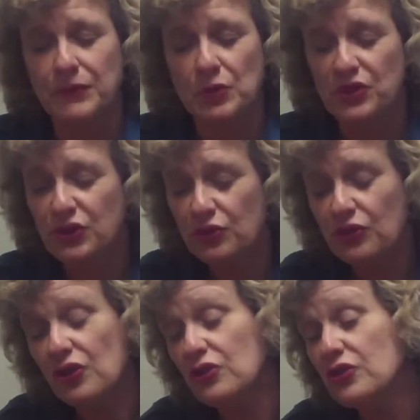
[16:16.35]

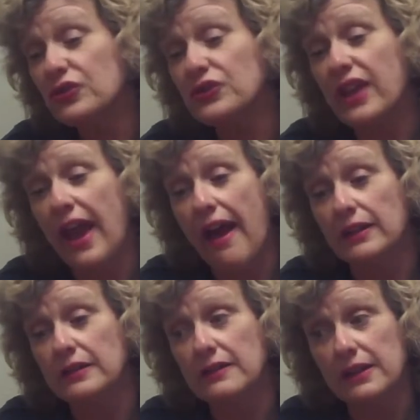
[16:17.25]
neuropharmaceuticals
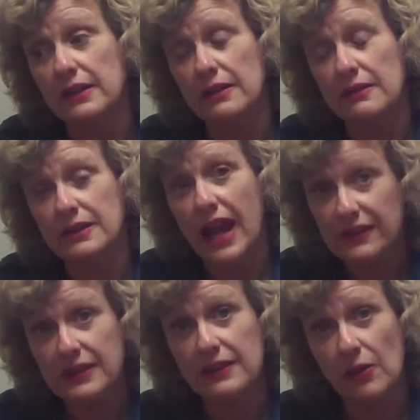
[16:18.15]
and the
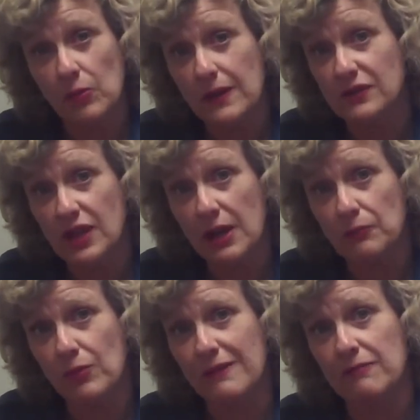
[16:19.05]
testing that we have
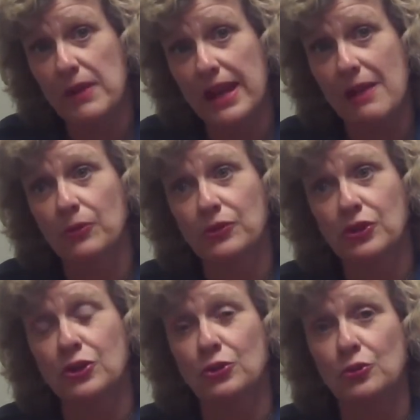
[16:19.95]
done, we have been able
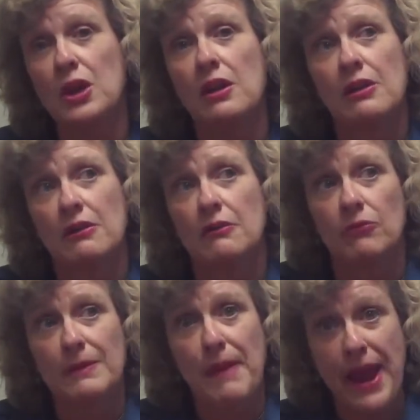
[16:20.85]
to
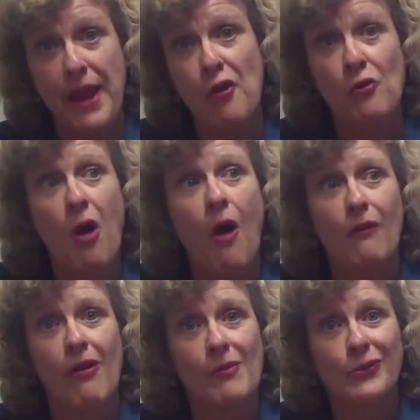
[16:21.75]
repair
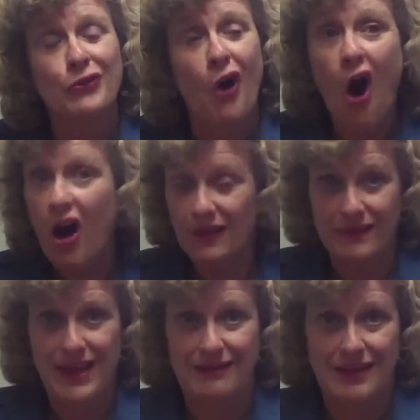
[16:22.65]
almost all
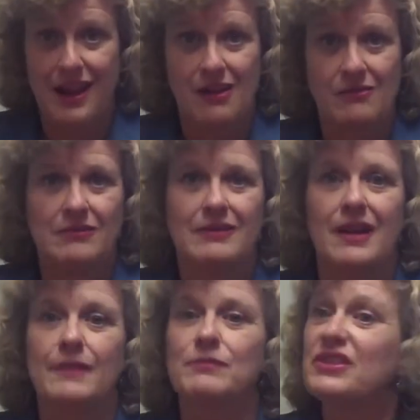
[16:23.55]
of that now.
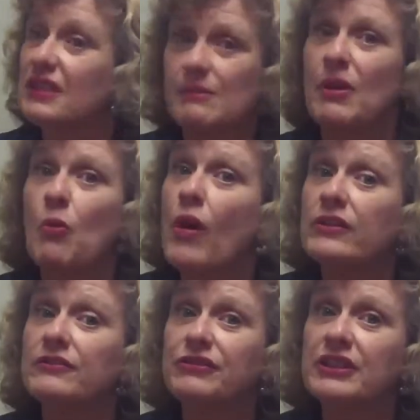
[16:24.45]
I'm sleeping
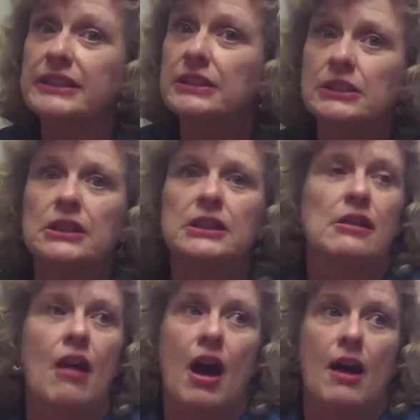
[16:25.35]
wonderfully.
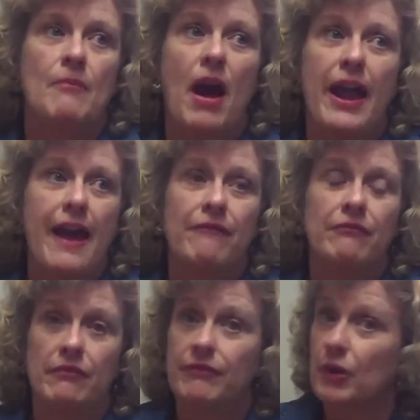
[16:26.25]
I
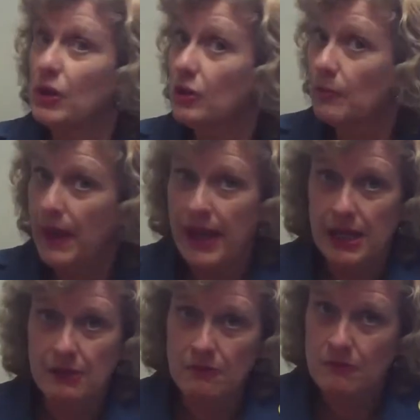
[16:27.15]
have very little
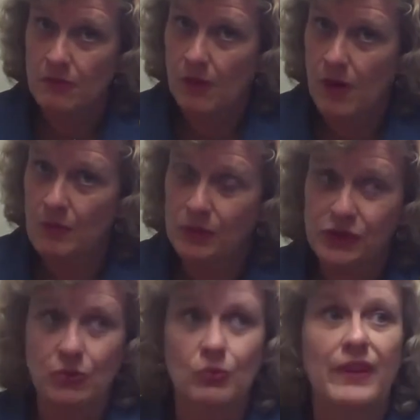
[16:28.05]
pain. We're
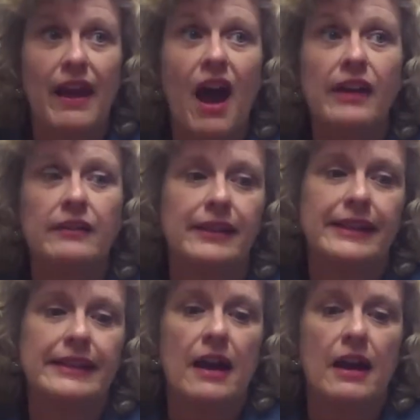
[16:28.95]
almost through that,
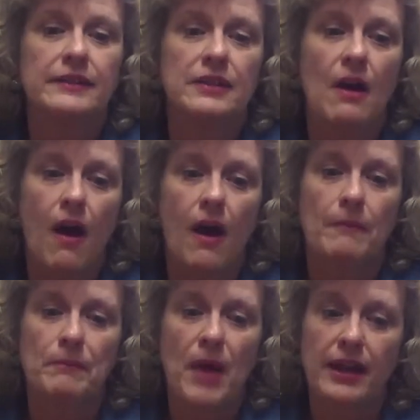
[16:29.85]
and
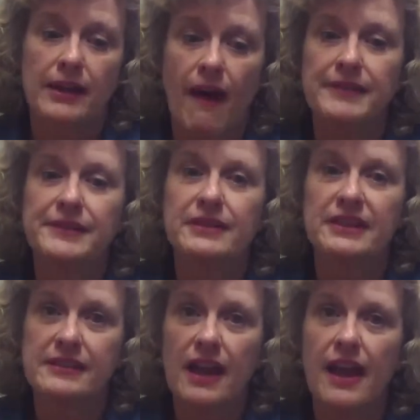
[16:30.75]
I can honestly
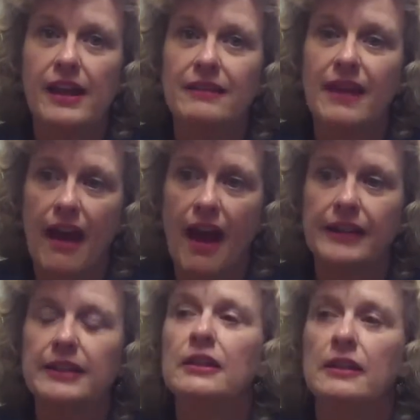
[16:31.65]
say
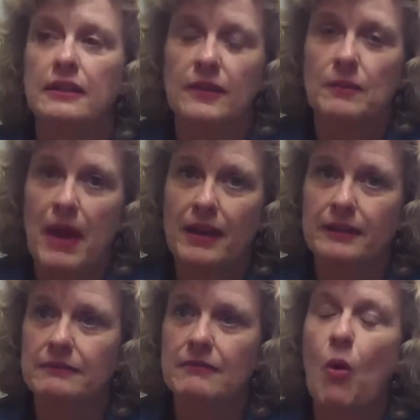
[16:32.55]
that it has
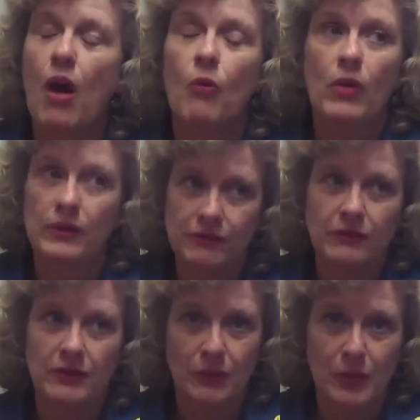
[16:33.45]
been a
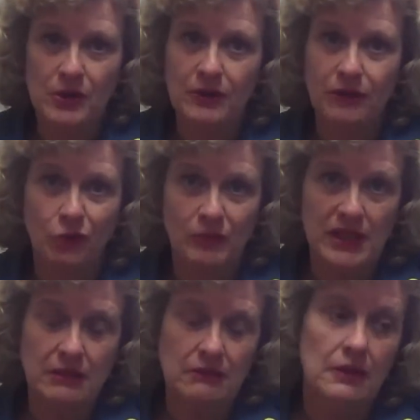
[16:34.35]
wonderful experience for
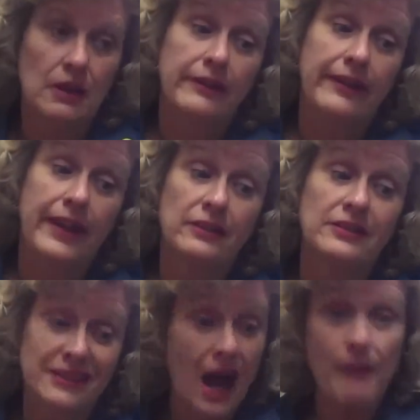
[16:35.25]
me. And
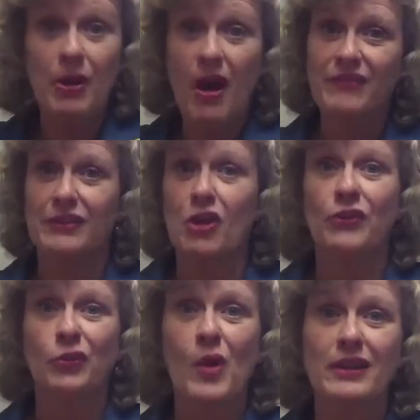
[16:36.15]
to top it off, I
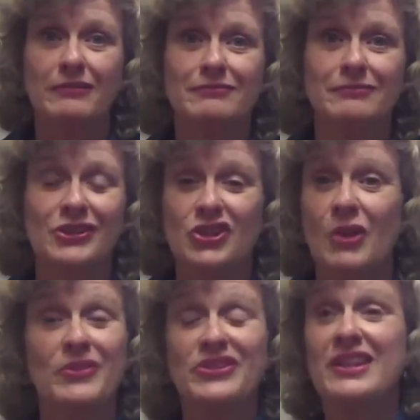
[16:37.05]
lost weight, which I
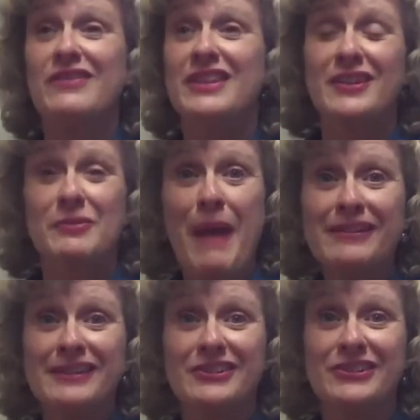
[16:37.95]
wasn't even
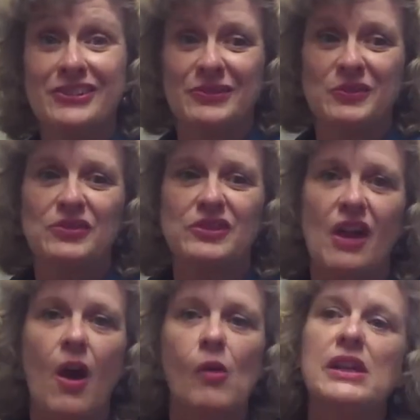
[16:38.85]
expecting to do.
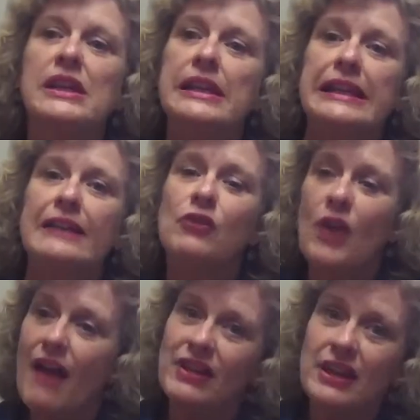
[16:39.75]
So if
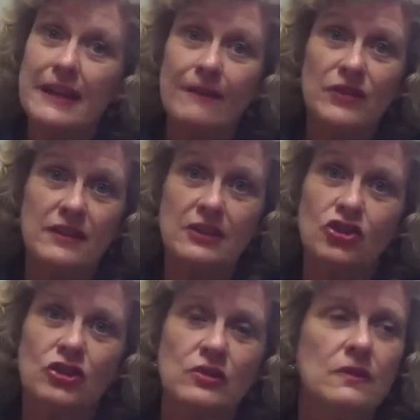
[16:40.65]
you're having any of these
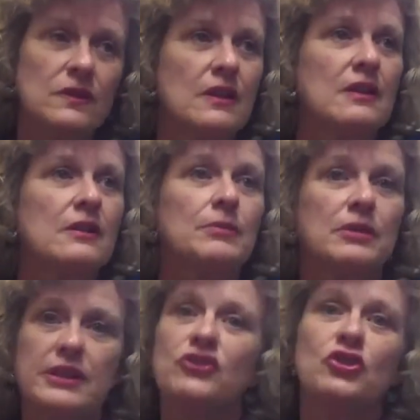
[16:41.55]
issues,
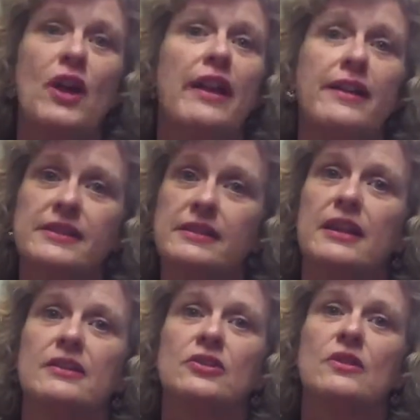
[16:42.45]
please do not
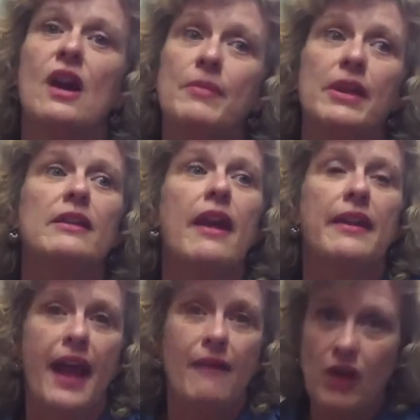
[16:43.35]
hesitate to come in
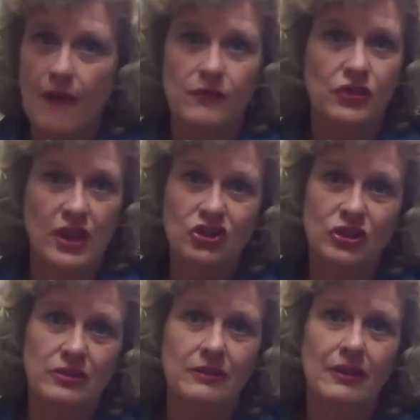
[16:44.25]
and have a
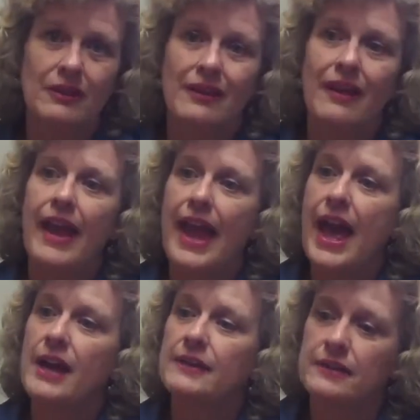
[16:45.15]
conversation.
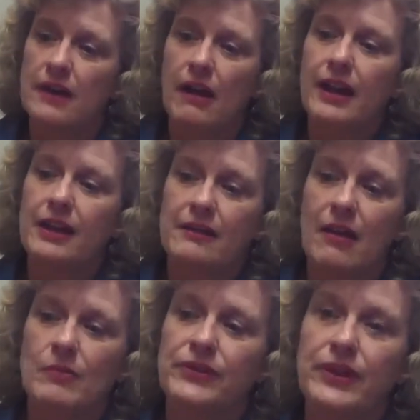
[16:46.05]
And I can
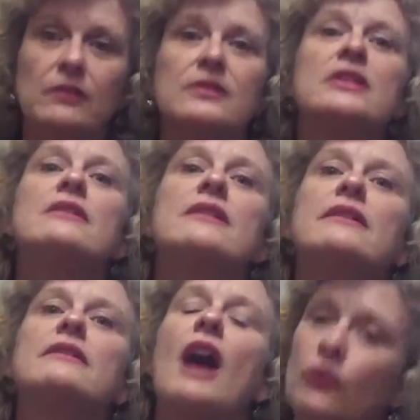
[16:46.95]
almost guarantee you
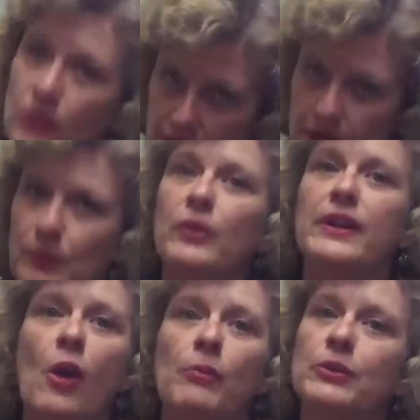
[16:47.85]
that Dr. Hansbrough
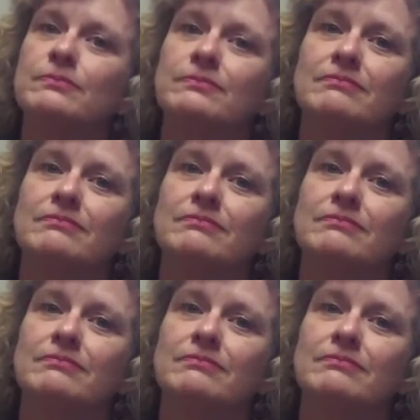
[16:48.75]
can help you.